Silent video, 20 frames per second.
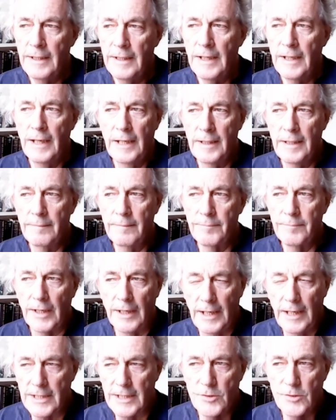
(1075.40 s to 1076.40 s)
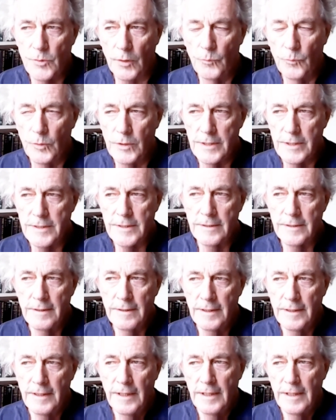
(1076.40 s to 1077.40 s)
Um, the last one was
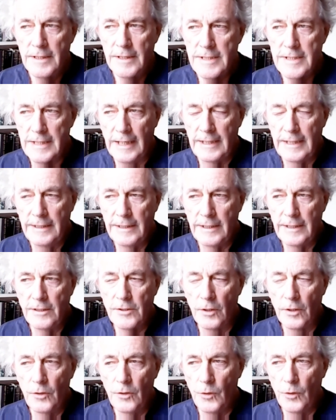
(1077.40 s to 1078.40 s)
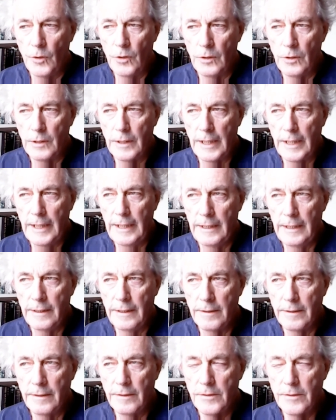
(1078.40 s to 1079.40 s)
signed into law
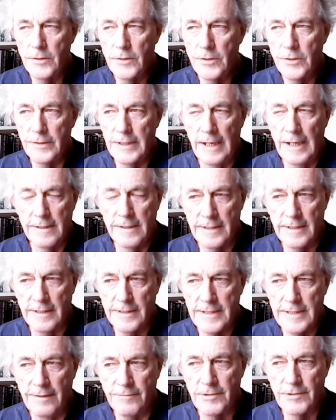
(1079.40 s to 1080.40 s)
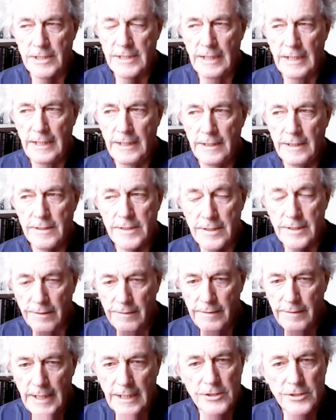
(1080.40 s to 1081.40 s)
in 2017. So
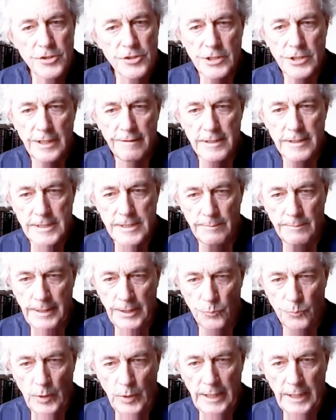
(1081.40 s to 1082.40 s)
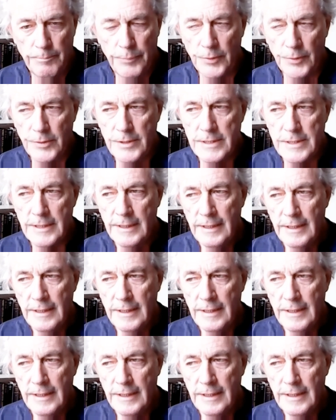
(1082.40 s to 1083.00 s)
next year is the midway point.